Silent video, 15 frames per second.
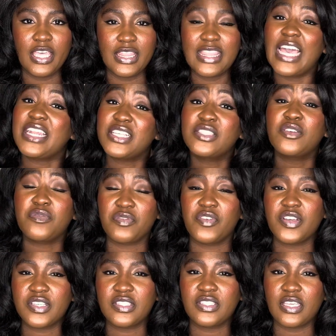That is the
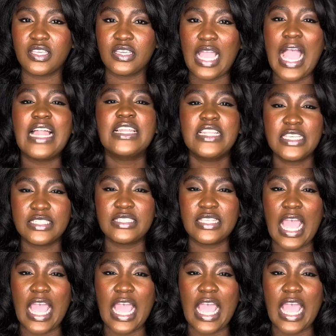first thing. At least